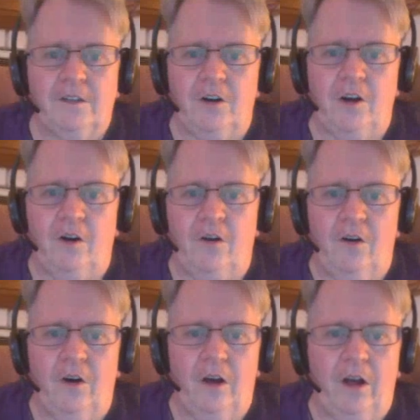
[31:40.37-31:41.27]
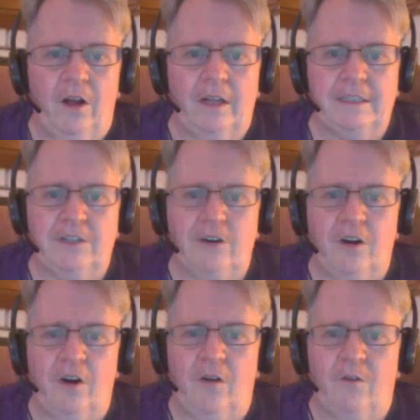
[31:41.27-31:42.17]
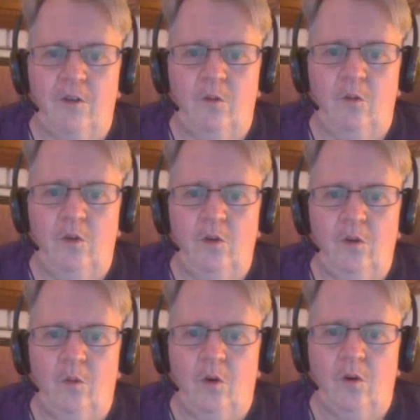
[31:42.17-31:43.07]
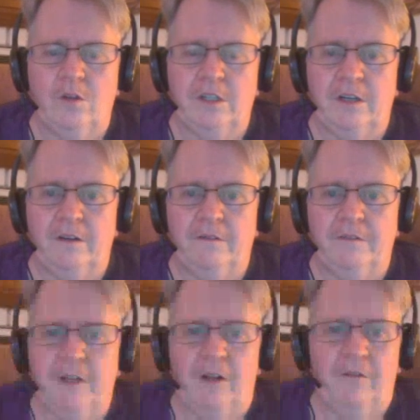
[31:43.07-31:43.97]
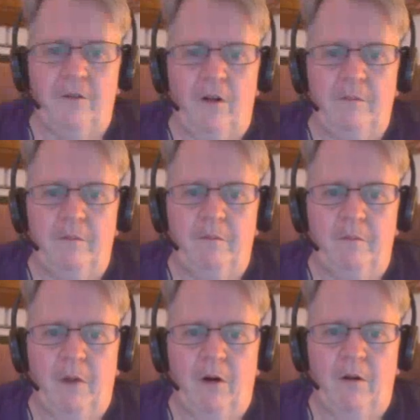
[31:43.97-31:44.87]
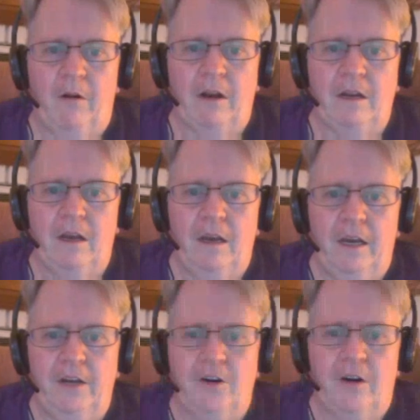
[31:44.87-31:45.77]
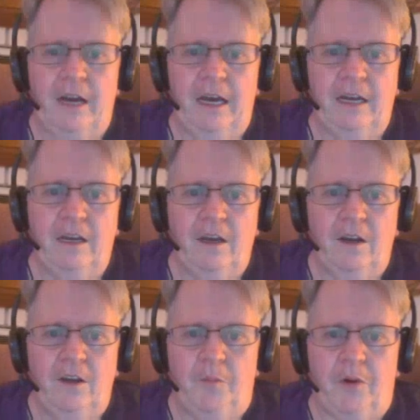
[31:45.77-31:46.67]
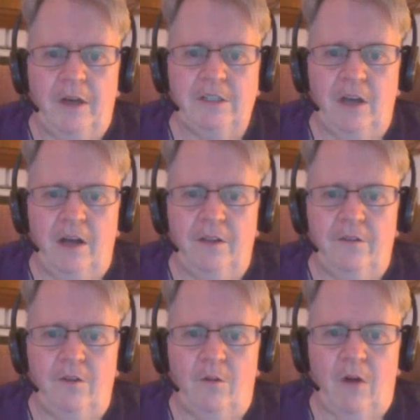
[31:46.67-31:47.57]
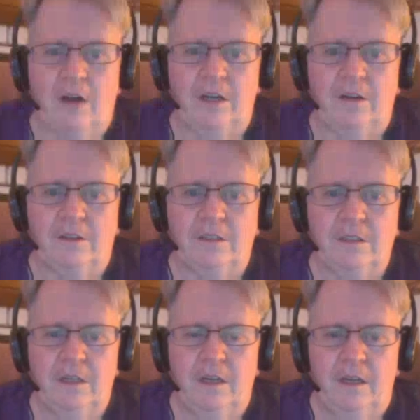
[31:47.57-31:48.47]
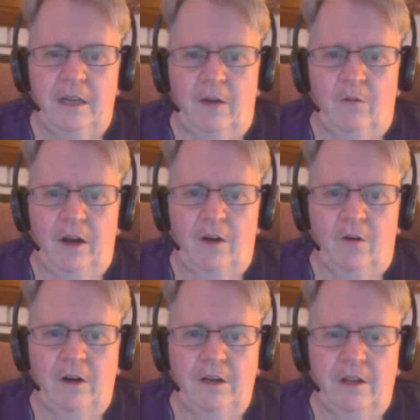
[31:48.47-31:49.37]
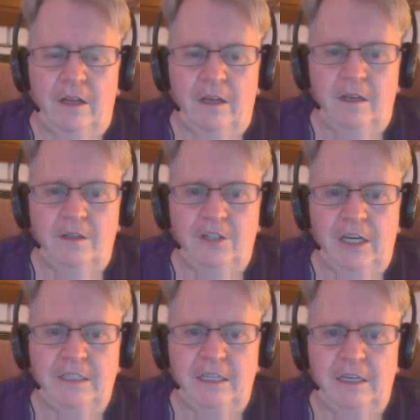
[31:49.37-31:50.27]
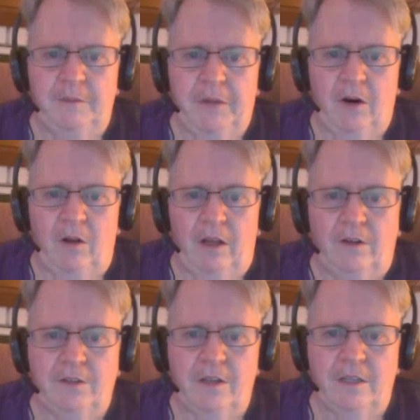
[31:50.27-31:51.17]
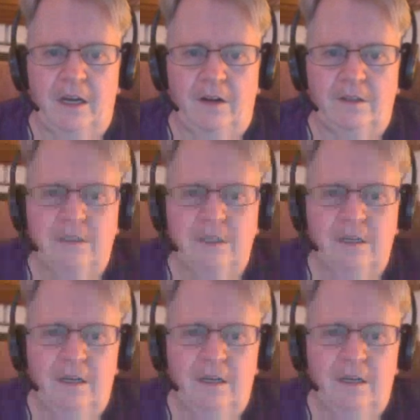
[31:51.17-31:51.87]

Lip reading: Turning over the words of Sellafiel and Marion in your head, you press on through the rock tunnels that run, according to the JC, parallel to the tunnels